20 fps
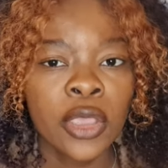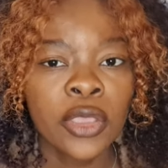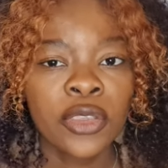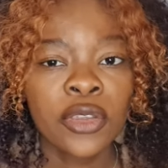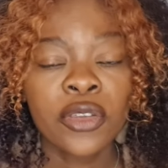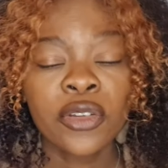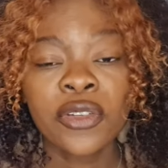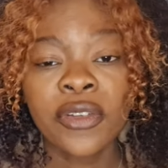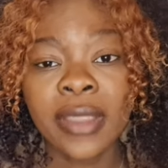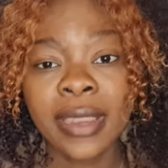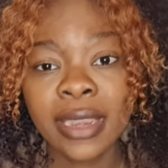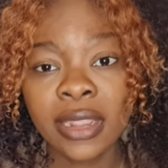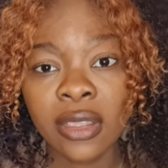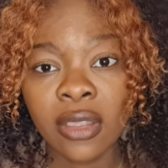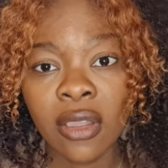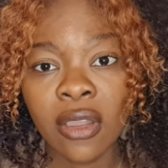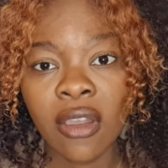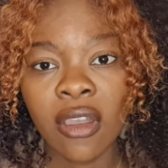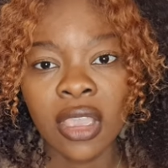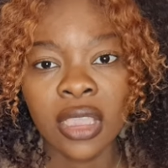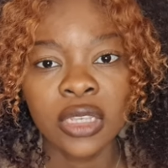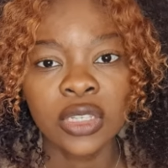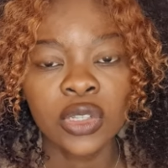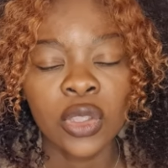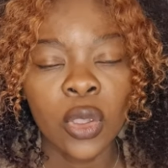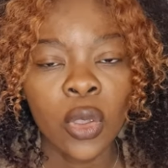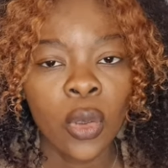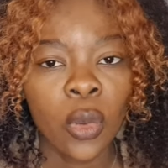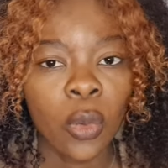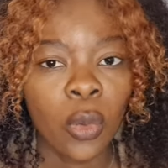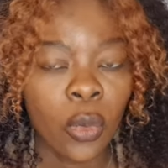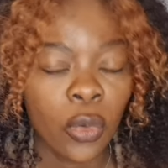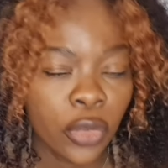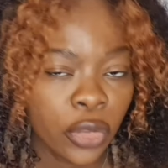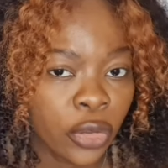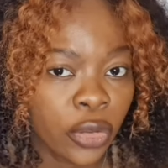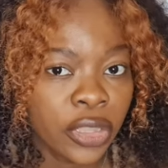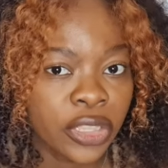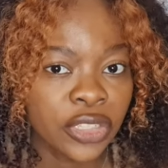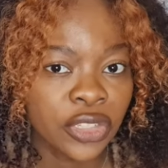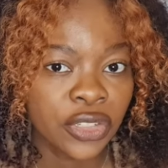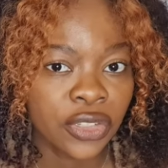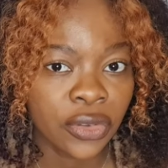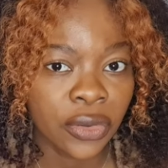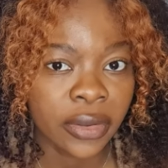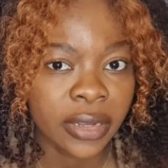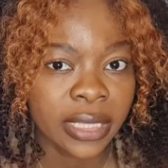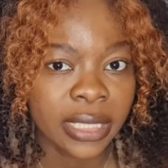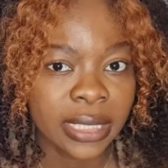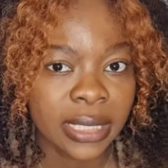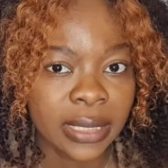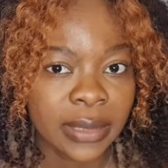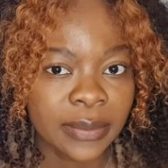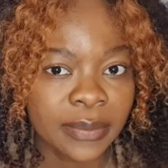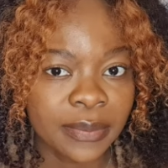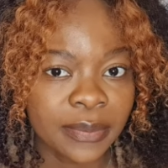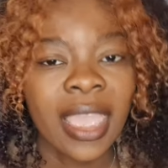your credit card, or your insurance.